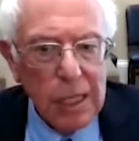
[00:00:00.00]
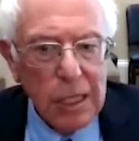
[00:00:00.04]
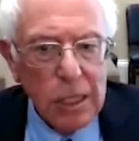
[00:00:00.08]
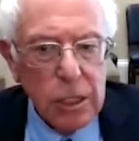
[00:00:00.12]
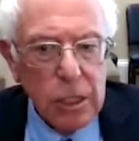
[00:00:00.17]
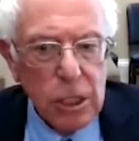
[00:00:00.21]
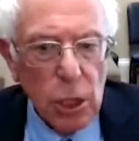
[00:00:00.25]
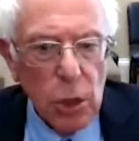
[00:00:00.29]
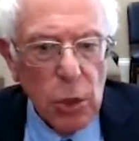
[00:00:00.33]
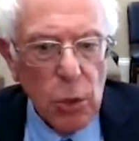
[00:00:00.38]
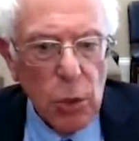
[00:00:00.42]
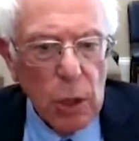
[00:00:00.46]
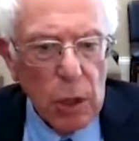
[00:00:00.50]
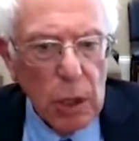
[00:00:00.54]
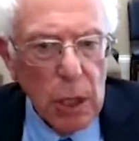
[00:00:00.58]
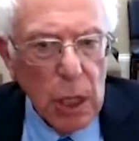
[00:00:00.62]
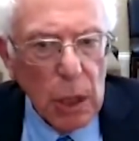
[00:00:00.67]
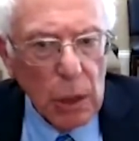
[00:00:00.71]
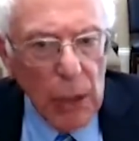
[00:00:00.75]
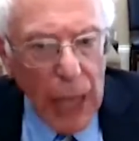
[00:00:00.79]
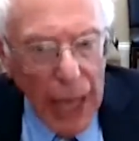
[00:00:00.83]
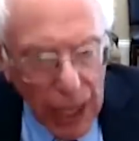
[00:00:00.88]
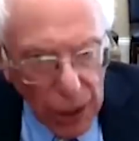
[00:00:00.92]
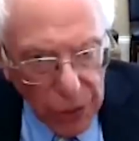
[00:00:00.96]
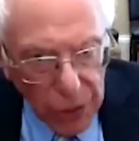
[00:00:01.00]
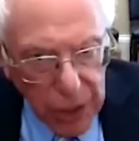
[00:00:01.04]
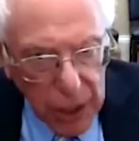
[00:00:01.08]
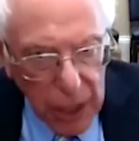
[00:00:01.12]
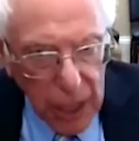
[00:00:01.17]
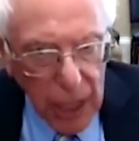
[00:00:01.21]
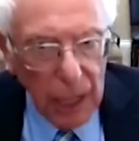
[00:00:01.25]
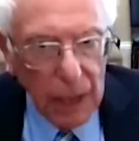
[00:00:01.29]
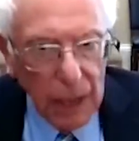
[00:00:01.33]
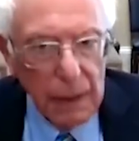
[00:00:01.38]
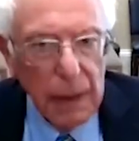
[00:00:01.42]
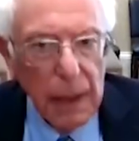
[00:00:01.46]
So, you know,
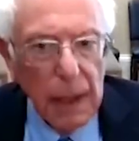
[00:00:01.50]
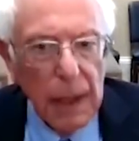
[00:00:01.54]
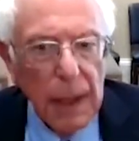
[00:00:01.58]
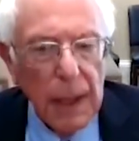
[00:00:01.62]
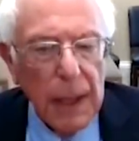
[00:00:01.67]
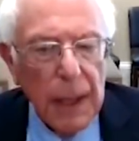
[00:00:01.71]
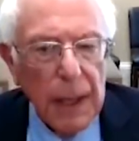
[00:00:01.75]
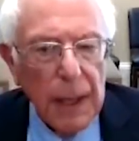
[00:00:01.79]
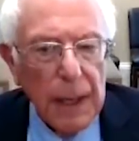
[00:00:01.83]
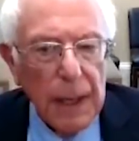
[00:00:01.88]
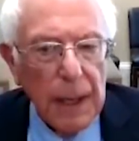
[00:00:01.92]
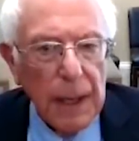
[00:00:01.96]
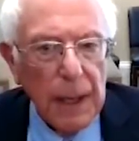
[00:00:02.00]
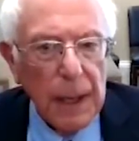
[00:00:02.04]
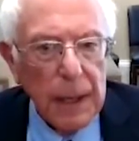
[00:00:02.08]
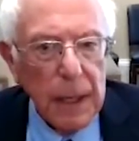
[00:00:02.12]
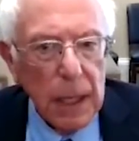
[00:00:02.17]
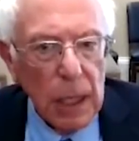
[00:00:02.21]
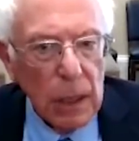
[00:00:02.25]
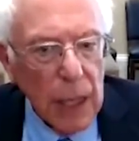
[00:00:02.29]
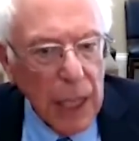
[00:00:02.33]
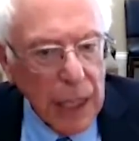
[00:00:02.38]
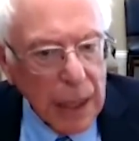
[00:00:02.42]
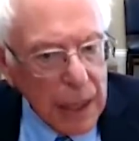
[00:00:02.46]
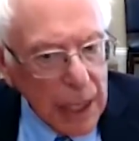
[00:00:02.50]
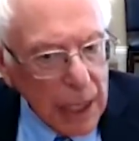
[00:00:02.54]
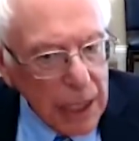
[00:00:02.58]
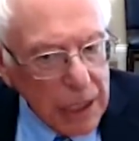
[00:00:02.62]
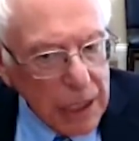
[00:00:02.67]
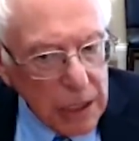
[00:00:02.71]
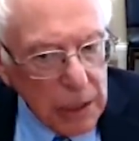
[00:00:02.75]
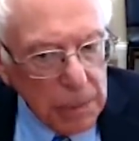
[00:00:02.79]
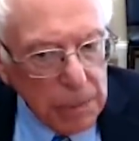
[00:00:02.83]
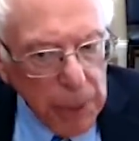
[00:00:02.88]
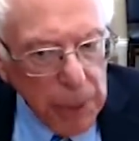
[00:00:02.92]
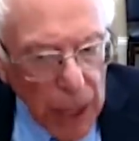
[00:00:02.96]
healthcare, uh, you know, I think
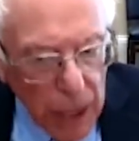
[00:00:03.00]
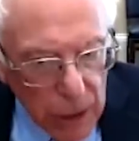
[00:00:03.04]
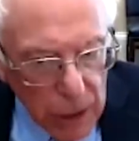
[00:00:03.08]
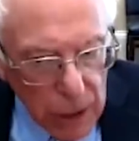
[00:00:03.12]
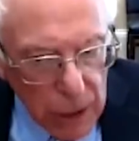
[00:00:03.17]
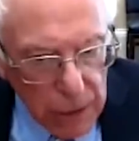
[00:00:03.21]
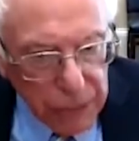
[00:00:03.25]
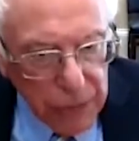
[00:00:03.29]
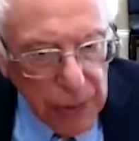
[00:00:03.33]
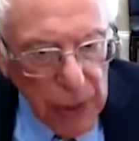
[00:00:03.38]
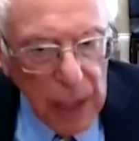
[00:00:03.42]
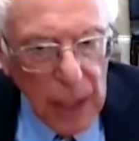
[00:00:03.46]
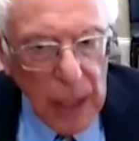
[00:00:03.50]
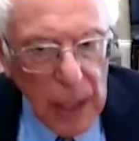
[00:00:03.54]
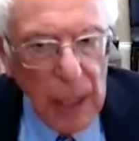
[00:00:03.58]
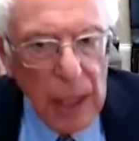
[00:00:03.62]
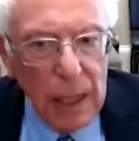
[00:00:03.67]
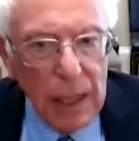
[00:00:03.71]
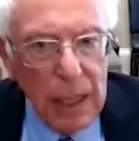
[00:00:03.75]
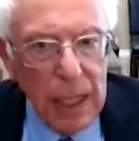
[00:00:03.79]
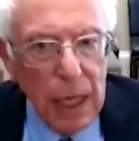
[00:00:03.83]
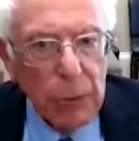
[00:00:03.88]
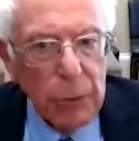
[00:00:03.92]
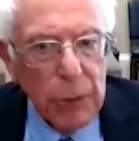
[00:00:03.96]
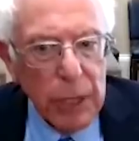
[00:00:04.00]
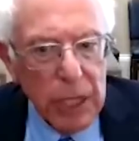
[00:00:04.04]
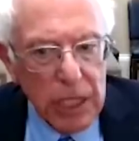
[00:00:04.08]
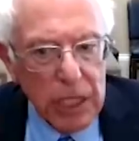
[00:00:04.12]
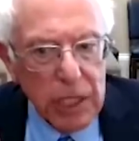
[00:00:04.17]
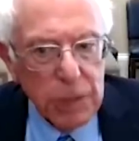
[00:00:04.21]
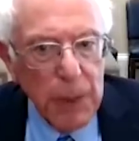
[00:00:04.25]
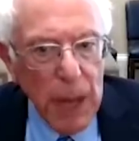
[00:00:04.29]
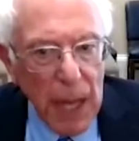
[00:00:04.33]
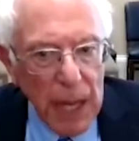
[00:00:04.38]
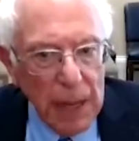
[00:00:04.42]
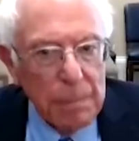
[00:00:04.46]
it's imperative that we
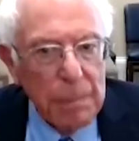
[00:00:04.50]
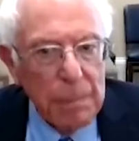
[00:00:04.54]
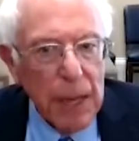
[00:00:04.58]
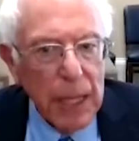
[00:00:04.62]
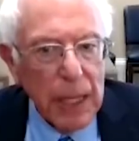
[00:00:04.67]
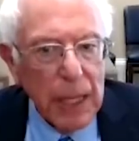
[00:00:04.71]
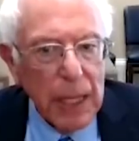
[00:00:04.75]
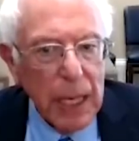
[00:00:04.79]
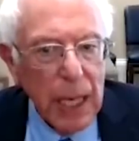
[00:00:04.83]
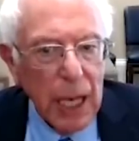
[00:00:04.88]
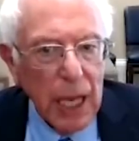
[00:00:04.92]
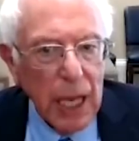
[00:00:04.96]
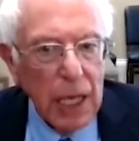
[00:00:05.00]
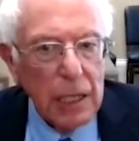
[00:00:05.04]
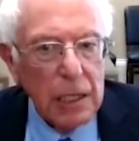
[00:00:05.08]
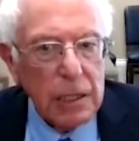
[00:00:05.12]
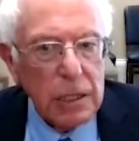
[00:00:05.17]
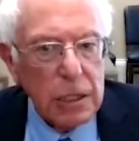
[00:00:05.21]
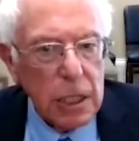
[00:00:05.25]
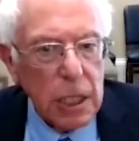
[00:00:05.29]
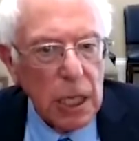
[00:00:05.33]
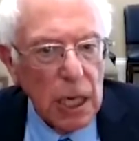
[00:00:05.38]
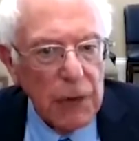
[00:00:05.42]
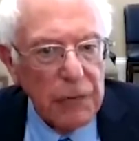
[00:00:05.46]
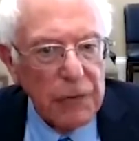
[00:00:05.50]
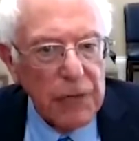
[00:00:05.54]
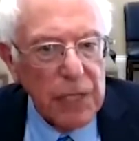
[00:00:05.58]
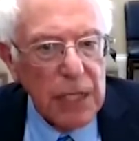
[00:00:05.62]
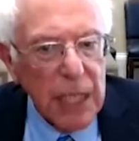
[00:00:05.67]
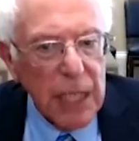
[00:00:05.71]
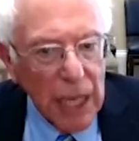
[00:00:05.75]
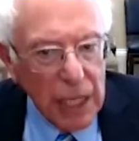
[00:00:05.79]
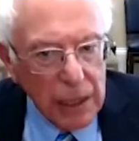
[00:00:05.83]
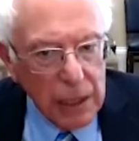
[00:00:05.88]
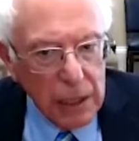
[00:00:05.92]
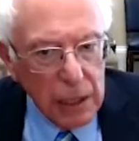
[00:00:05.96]
expand Medicare to cover
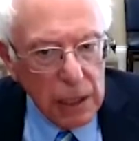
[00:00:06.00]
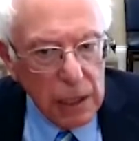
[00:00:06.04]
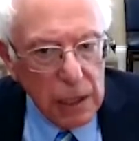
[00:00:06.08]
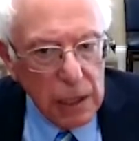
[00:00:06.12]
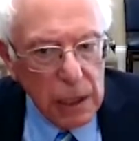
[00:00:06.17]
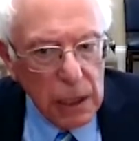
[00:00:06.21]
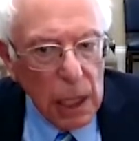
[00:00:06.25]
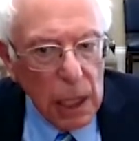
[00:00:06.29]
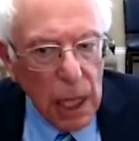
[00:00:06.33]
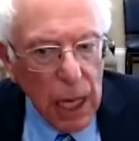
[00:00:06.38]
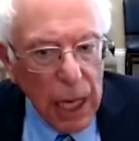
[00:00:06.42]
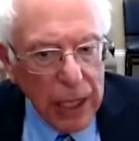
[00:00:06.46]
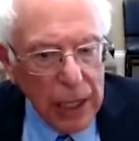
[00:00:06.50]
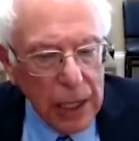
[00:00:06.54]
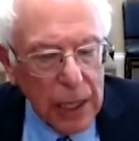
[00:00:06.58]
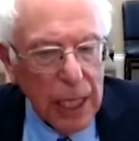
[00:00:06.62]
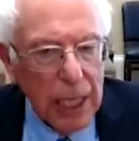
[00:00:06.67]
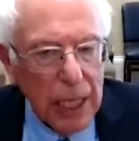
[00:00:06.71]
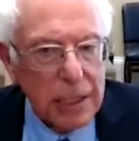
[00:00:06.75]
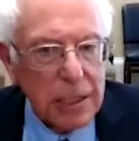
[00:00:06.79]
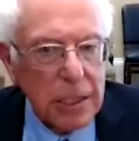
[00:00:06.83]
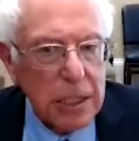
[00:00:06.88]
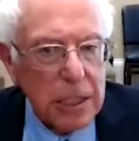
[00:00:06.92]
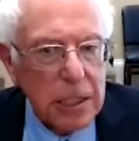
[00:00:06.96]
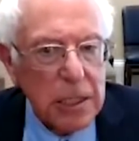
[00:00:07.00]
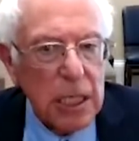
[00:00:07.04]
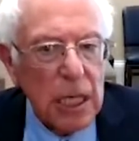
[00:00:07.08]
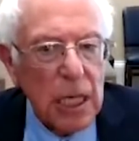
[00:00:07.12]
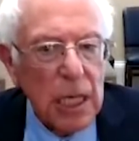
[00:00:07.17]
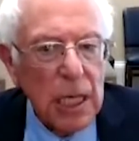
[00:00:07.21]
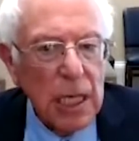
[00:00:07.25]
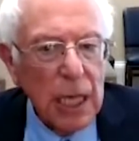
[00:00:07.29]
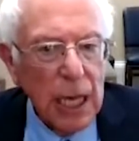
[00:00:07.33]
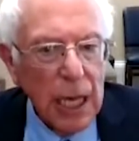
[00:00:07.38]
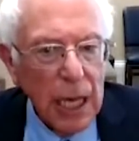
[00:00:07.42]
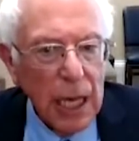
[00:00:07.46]
dental, eyeglasses,
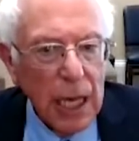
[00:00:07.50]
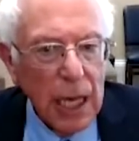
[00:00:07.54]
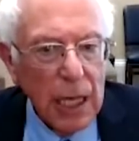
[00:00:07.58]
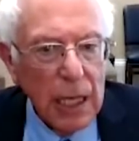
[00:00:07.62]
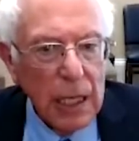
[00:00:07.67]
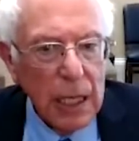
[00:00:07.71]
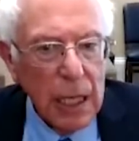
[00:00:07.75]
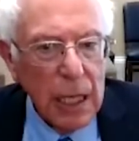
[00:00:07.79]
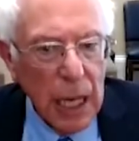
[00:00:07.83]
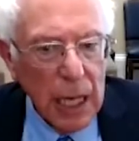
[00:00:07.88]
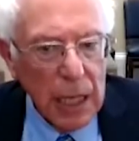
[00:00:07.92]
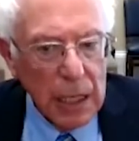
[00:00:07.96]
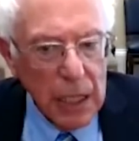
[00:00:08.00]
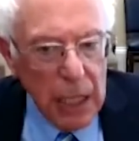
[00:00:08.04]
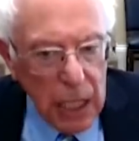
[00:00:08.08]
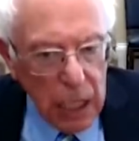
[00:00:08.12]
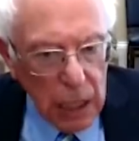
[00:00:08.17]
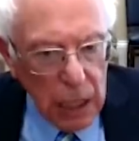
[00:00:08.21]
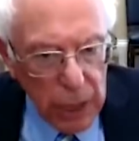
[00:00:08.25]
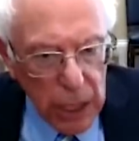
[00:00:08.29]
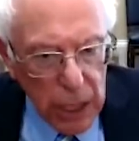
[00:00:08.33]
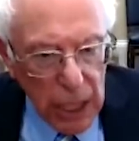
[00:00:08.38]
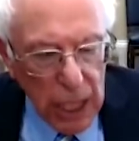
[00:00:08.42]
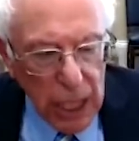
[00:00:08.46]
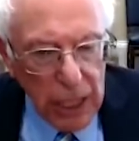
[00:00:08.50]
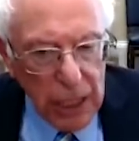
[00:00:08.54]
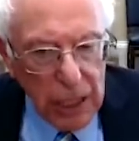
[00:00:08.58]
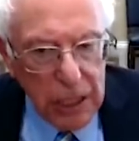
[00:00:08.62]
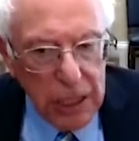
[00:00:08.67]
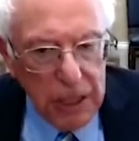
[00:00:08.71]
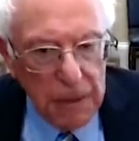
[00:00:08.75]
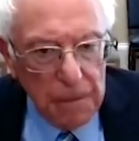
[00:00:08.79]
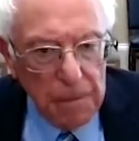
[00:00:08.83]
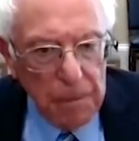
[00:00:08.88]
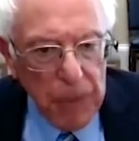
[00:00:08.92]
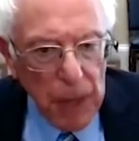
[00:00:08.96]
and, and hearing
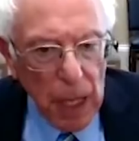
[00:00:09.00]
aids.